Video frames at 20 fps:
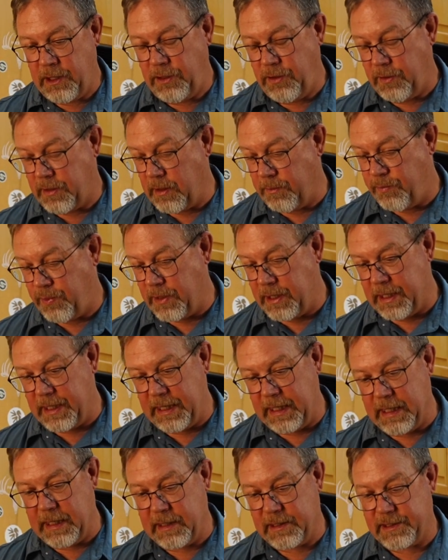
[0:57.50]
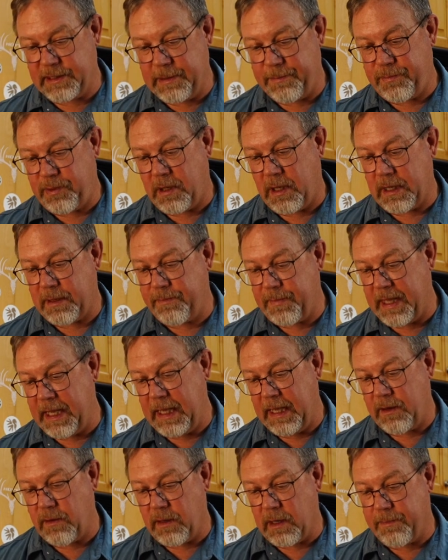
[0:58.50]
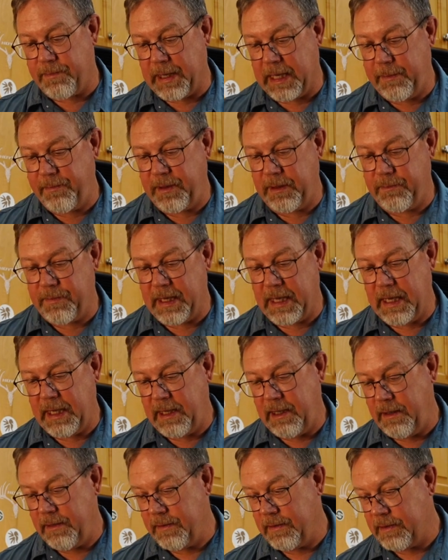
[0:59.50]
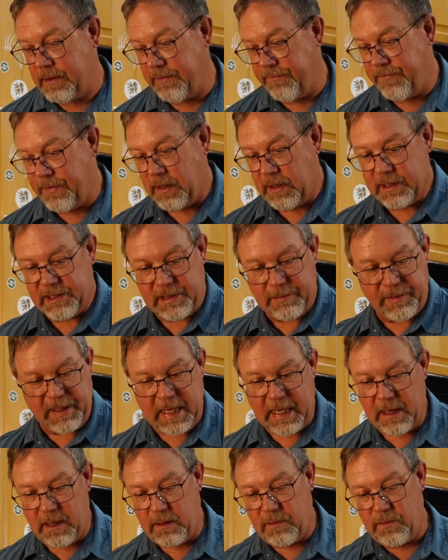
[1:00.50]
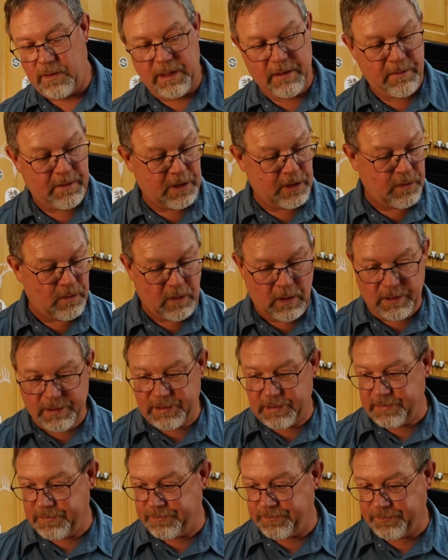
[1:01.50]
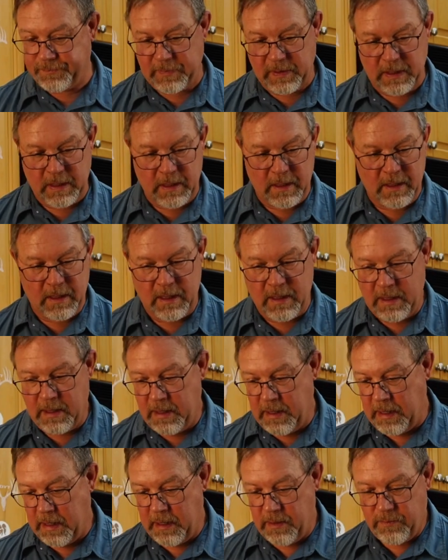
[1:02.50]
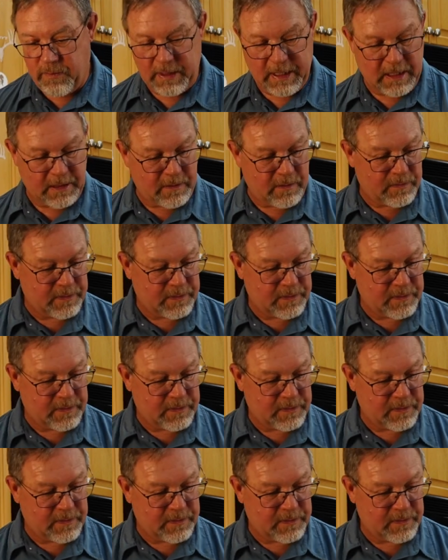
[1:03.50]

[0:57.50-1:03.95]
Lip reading: you can put it in a Ziploc bag or a piping bag to fill with some cannelloni noodles. I'll put